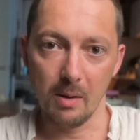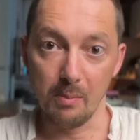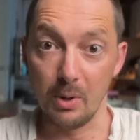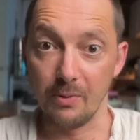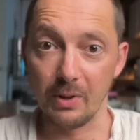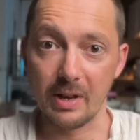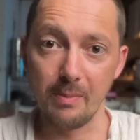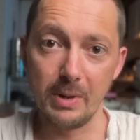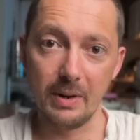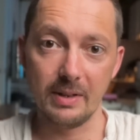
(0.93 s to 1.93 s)
Beautiful
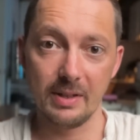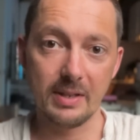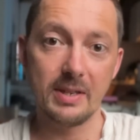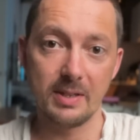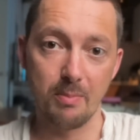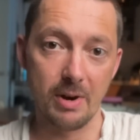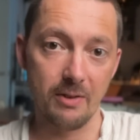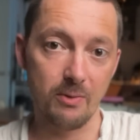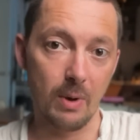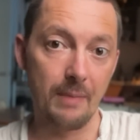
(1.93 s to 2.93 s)
community, this is a
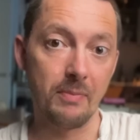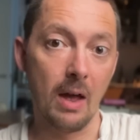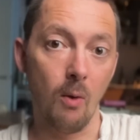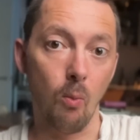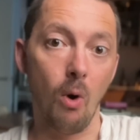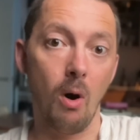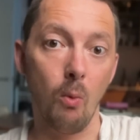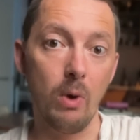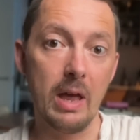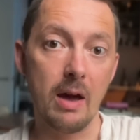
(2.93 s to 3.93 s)
brief one.
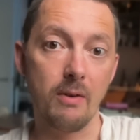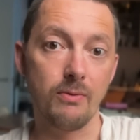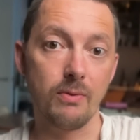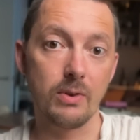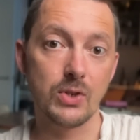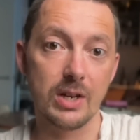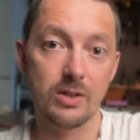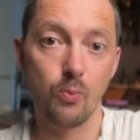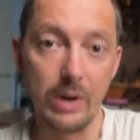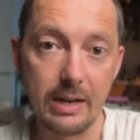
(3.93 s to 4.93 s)
What we have
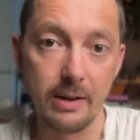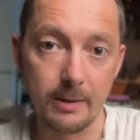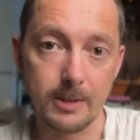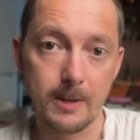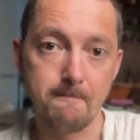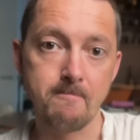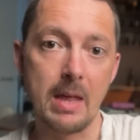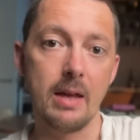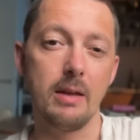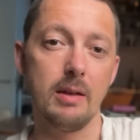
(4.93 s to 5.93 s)
just witnessed
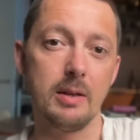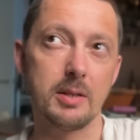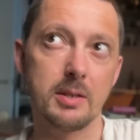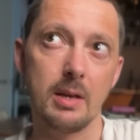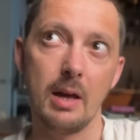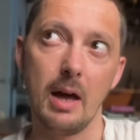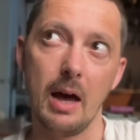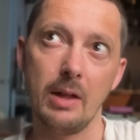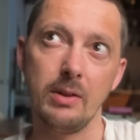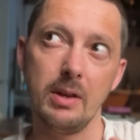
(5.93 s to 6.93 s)
is
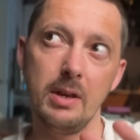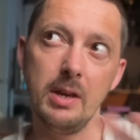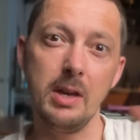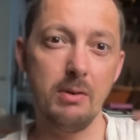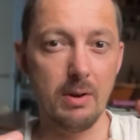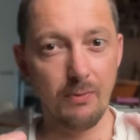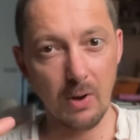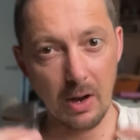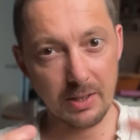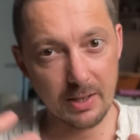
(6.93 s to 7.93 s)
an
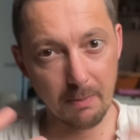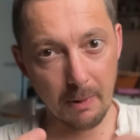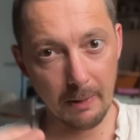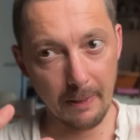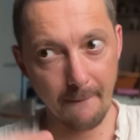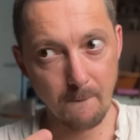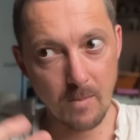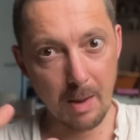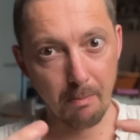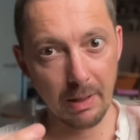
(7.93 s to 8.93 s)
irreversible
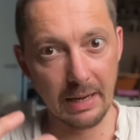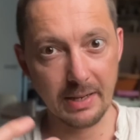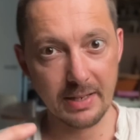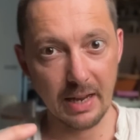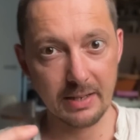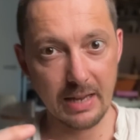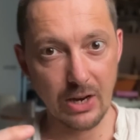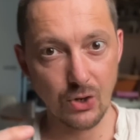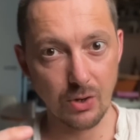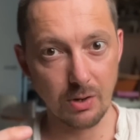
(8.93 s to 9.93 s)

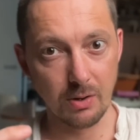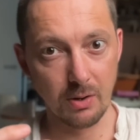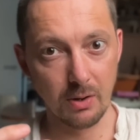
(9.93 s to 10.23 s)
politicization